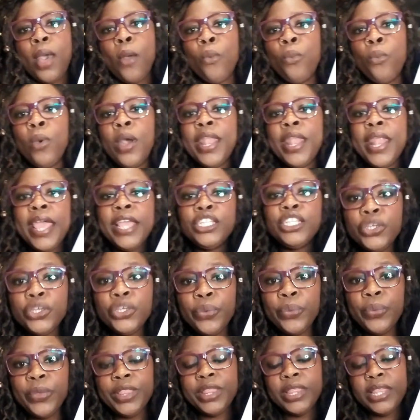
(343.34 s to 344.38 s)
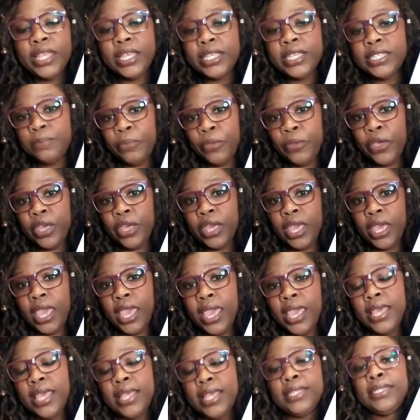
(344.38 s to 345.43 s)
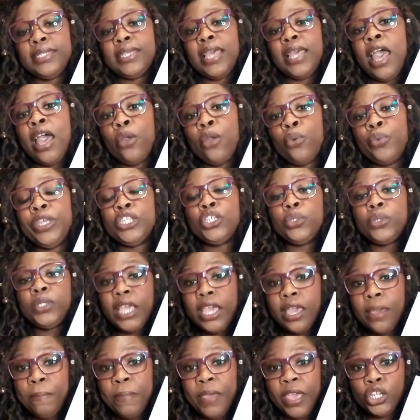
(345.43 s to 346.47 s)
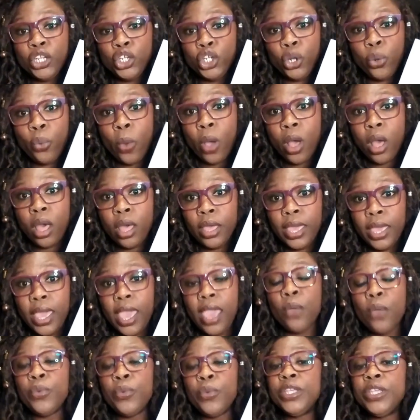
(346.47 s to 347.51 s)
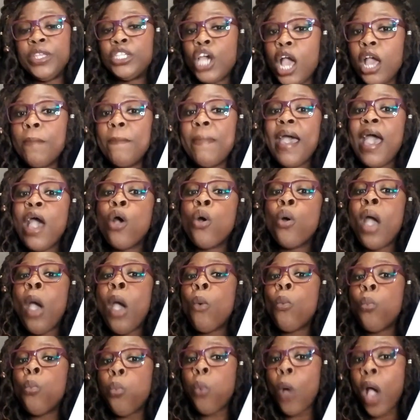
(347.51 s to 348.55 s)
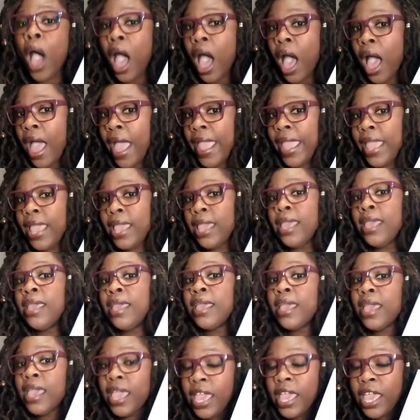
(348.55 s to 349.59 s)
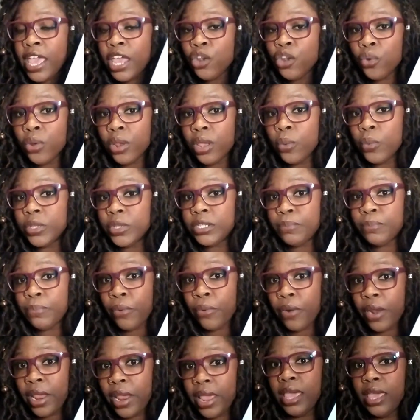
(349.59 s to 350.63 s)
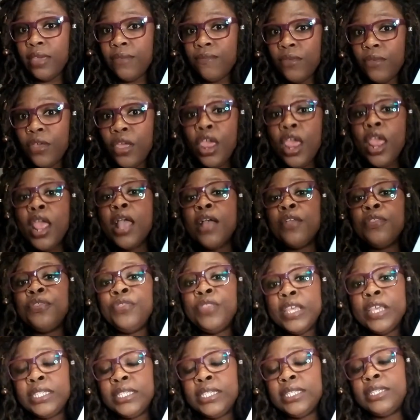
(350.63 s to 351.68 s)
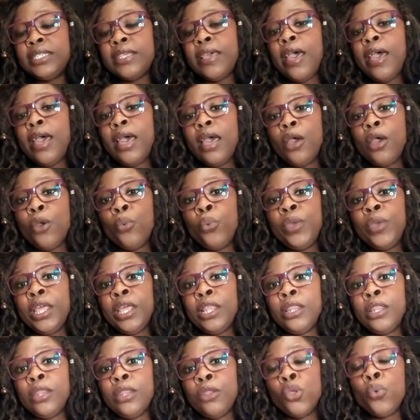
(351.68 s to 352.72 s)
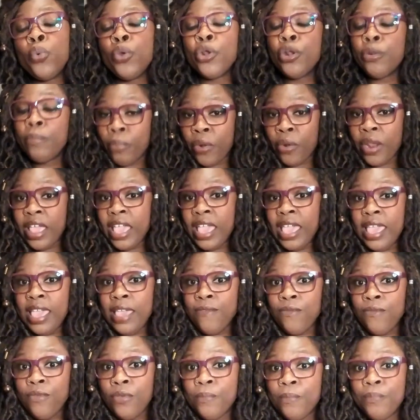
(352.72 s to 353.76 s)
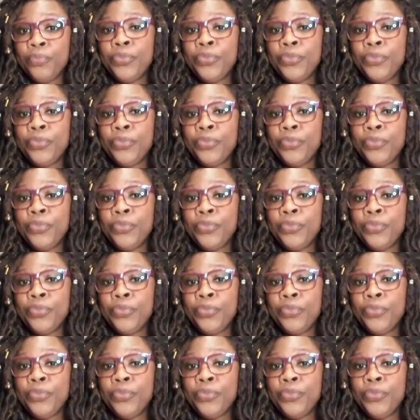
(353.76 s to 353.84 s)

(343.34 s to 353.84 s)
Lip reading: What I do with this book is we do take a picture walk and we talk about why Henry was brave. This is the word brave